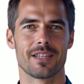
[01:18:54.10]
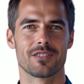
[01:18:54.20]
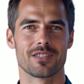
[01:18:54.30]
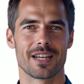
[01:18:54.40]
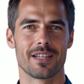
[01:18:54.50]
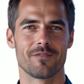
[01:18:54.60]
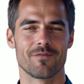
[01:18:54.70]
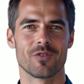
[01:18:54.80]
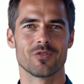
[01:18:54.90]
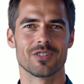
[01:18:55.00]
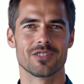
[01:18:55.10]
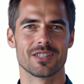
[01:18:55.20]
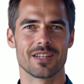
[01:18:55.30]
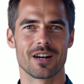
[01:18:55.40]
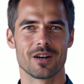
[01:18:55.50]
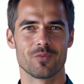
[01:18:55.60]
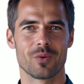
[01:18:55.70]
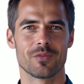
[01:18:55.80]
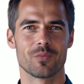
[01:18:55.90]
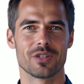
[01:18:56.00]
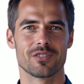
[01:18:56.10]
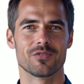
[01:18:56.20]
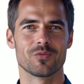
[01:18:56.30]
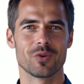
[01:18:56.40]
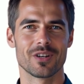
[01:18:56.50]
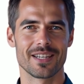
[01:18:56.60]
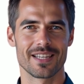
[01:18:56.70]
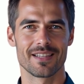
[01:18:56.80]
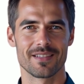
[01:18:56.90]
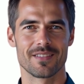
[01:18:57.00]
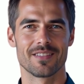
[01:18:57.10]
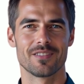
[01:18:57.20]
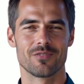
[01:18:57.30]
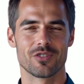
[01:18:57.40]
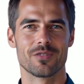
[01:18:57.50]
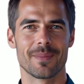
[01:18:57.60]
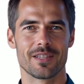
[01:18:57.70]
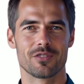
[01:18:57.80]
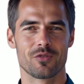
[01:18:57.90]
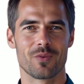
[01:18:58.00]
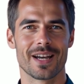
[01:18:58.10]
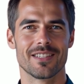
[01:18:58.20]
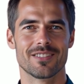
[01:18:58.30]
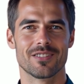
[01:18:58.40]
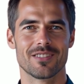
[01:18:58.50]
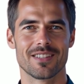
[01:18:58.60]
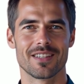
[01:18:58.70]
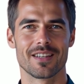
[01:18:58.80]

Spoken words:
Instead of focusing on what wasn't working, Dispenza writes,